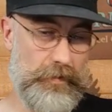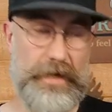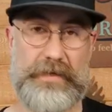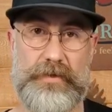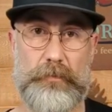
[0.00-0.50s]

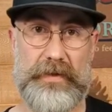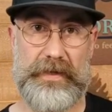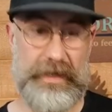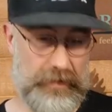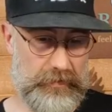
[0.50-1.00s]
Ernesto
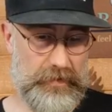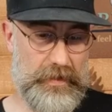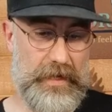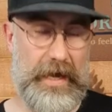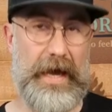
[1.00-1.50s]
Padilla
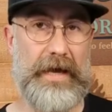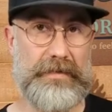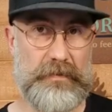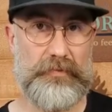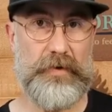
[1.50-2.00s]

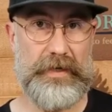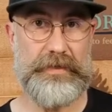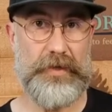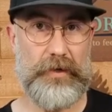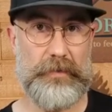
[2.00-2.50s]
has a
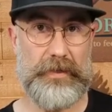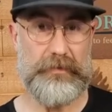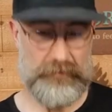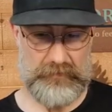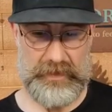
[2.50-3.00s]
pretty
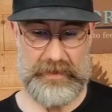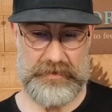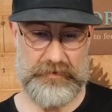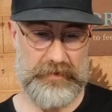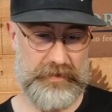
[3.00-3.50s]
turbid
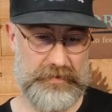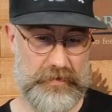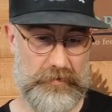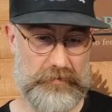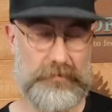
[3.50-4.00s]
history,
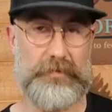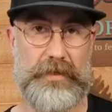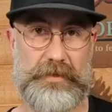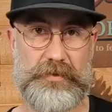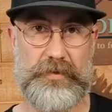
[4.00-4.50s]
so
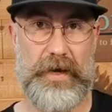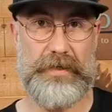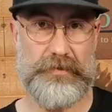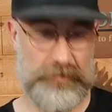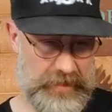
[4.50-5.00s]
let's try